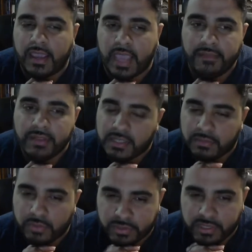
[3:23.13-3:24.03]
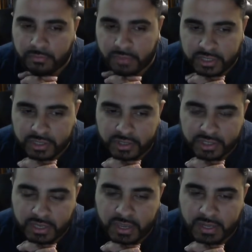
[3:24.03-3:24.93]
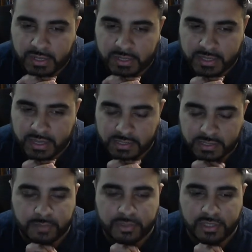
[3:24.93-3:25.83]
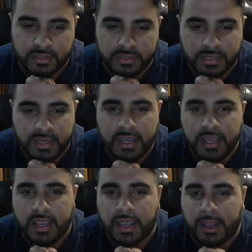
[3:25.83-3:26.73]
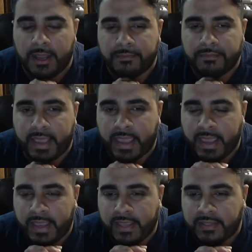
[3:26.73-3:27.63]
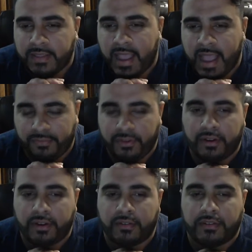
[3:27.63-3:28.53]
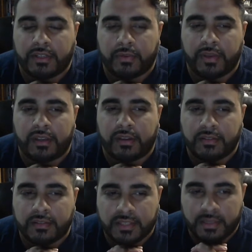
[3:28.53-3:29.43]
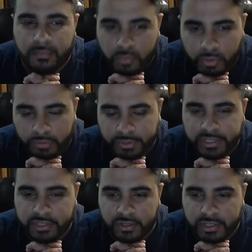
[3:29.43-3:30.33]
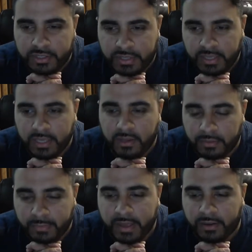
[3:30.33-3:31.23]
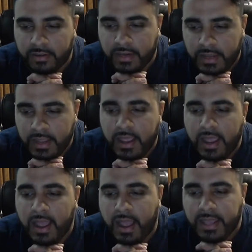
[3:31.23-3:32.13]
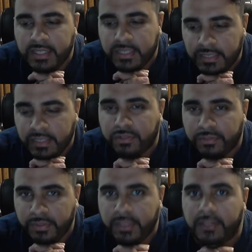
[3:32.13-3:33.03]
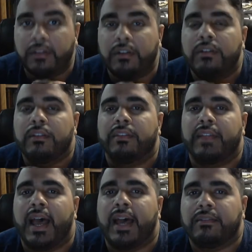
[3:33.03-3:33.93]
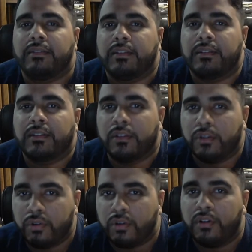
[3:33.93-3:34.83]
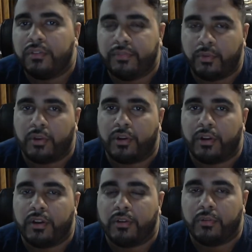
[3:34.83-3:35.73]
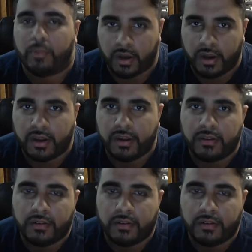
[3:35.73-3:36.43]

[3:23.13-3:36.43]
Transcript: even doing some research to kind of like test assumptions. And after doing some more research and digging on the matter, I still feel that Google for Work,